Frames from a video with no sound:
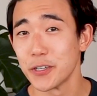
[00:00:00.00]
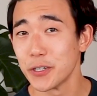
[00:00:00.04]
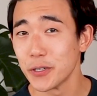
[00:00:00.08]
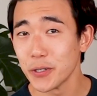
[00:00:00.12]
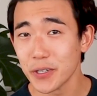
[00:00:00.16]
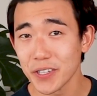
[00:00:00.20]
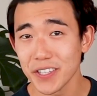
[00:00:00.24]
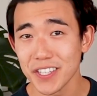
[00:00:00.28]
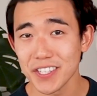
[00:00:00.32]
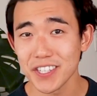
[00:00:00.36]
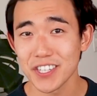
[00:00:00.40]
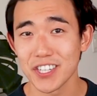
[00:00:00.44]
you're new
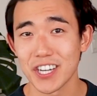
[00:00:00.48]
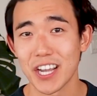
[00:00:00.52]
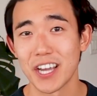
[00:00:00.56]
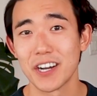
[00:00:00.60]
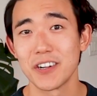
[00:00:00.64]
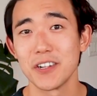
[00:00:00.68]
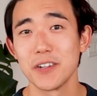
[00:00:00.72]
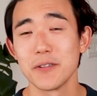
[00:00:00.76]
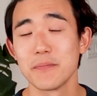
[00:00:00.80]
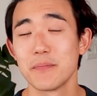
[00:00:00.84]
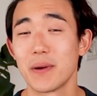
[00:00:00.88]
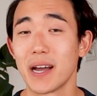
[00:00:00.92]
to this
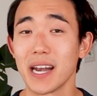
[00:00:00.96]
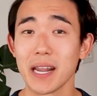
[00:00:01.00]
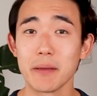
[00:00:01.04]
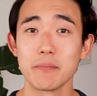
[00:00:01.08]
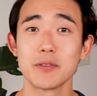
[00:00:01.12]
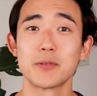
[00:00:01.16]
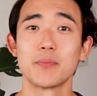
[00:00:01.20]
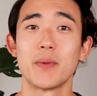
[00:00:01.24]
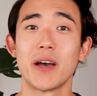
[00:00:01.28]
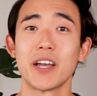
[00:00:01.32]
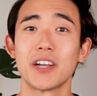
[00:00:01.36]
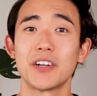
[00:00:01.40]
channel, my
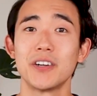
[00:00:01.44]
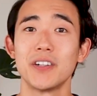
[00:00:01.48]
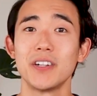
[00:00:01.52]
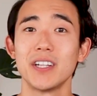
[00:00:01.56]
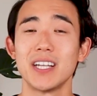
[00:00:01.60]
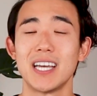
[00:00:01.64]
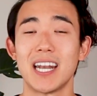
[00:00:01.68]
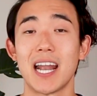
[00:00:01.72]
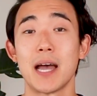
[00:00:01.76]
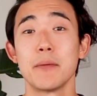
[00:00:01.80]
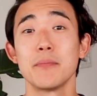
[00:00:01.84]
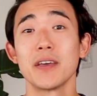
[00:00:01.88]
name's Michael
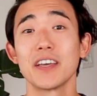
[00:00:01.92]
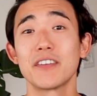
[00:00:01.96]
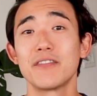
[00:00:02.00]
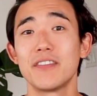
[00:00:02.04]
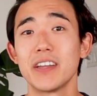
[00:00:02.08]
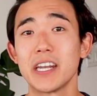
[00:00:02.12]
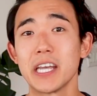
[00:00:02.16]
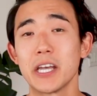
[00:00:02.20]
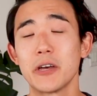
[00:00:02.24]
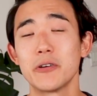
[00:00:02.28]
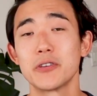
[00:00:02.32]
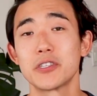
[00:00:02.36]
and I make
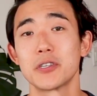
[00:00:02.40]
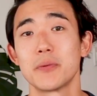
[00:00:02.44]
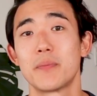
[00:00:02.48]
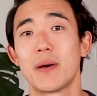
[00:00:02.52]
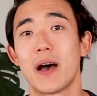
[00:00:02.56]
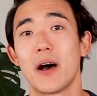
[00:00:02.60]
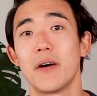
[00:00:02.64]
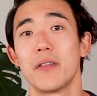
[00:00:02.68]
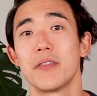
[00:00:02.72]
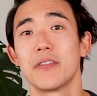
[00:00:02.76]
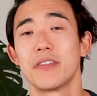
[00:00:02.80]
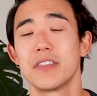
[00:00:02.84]
videos
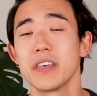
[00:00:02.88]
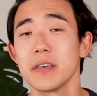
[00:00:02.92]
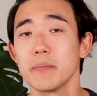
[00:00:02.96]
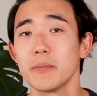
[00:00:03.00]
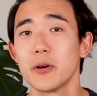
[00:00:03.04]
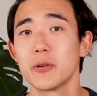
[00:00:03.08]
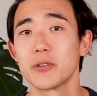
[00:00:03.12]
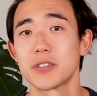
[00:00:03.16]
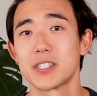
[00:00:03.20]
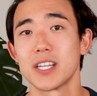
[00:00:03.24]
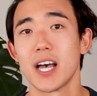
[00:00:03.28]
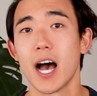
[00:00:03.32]
about the
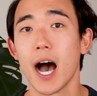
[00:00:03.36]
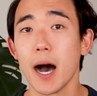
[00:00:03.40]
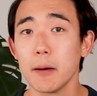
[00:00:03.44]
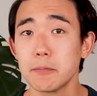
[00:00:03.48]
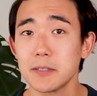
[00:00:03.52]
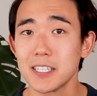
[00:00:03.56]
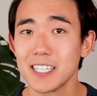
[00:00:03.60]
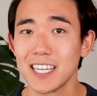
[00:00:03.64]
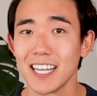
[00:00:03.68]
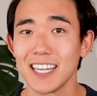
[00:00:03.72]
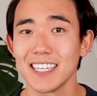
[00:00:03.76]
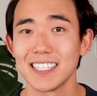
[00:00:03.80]
most
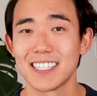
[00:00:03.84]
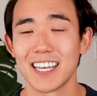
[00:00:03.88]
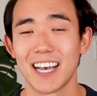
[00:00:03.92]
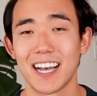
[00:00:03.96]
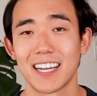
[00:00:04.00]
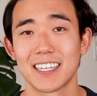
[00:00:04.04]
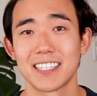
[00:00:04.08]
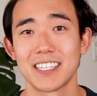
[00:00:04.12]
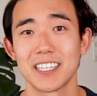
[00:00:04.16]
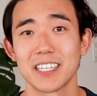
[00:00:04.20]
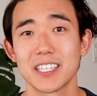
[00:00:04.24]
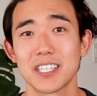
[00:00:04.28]
up-to-date
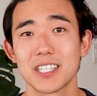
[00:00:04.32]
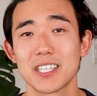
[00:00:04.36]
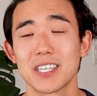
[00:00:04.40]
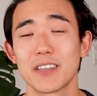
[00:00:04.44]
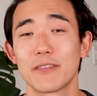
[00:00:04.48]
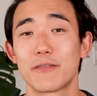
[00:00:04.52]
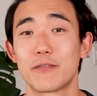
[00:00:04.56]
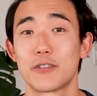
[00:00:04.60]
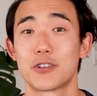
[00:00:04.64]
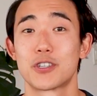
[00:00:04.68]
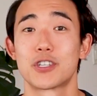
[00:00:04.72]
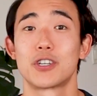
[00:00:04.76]
tactics
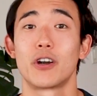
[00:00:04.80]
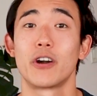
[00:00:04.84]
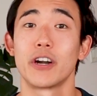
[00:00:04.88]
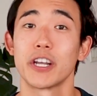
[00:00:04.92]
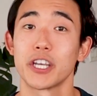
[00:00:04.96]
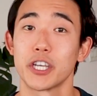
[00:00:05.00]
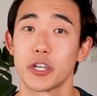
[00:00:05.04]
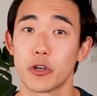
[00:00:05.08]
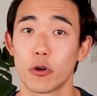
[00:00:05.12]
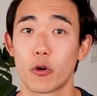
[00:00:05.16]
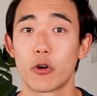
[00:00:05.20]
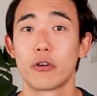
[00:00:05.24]
for
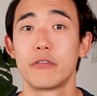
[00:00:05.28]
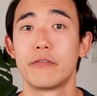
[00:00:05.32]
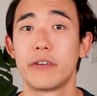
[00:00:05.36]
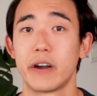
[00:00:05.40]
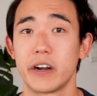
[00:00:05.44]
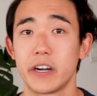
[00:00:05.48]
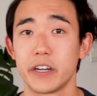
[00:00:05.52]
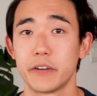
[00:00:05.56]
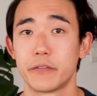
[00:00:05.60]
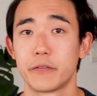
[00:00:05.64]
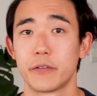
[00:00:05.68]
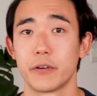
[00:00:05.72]
starting your
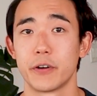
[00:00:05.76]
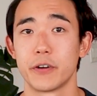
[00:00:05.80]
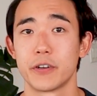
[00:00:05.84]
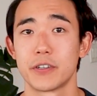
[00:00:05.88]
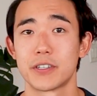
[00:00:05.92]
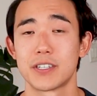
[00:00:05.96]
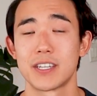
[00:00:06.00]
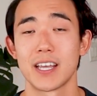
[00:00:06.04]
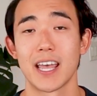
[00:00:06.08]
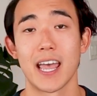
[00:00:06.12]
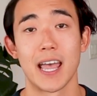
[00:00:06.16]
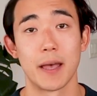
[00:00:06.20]
very
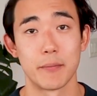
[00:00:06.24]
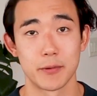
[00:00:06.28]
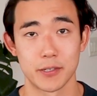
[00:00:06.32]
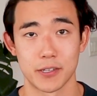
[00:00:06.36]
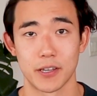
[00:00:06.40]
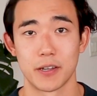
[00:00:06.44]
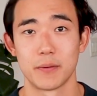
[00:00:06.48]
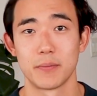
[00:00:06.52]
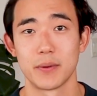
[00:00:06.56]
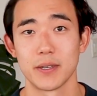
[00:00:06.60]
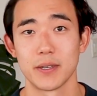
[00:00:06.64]
first Amazon